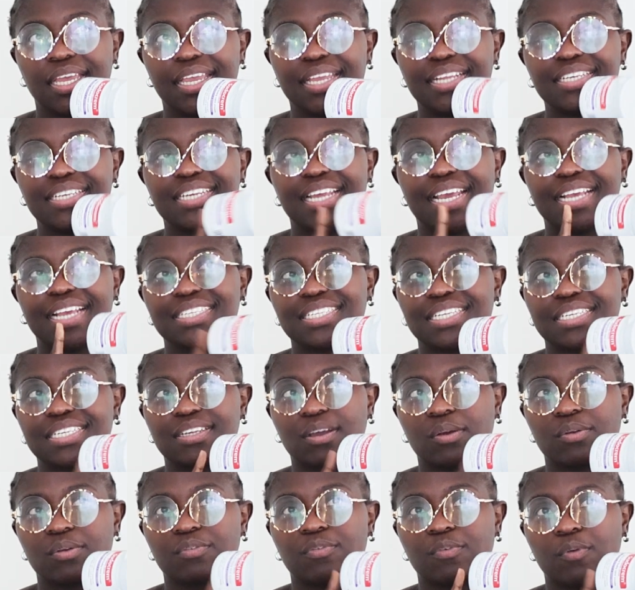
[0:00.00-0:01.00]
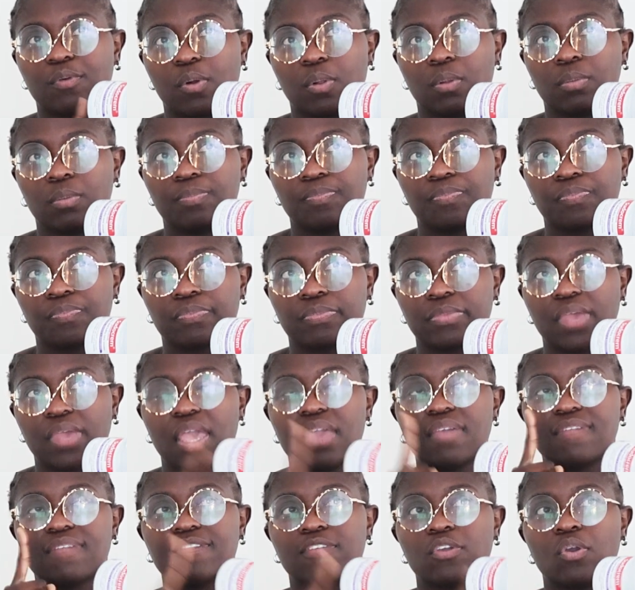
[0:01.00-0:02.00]
it has a downfall.
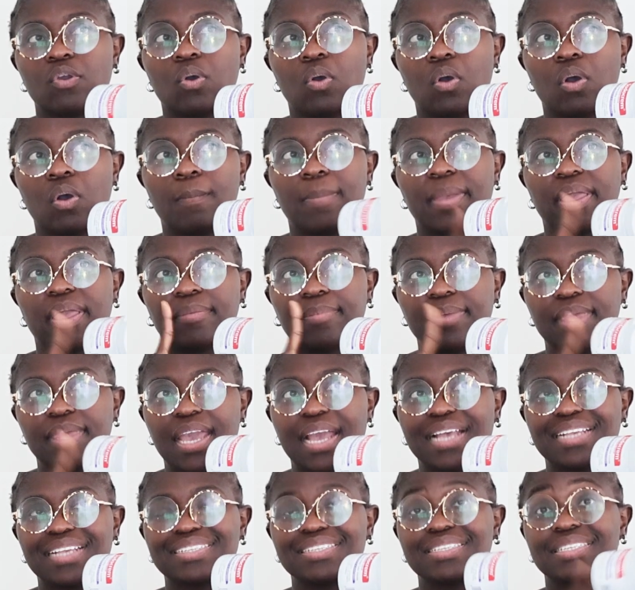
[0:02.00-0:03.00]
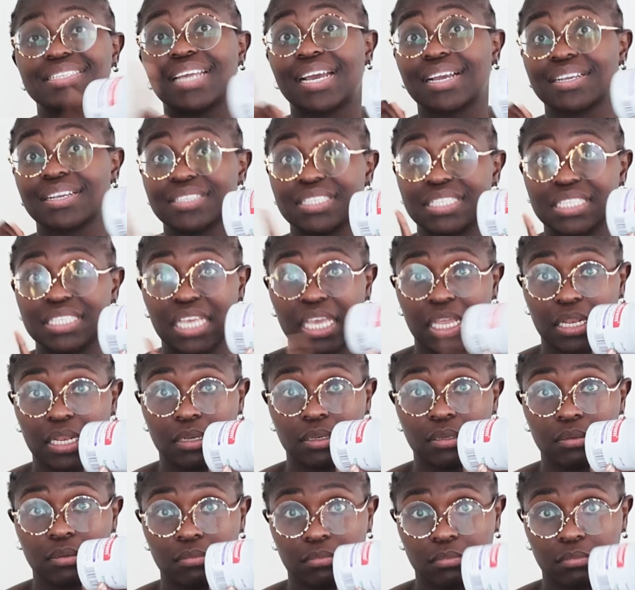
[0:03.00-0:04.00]
If your baby has dark skin,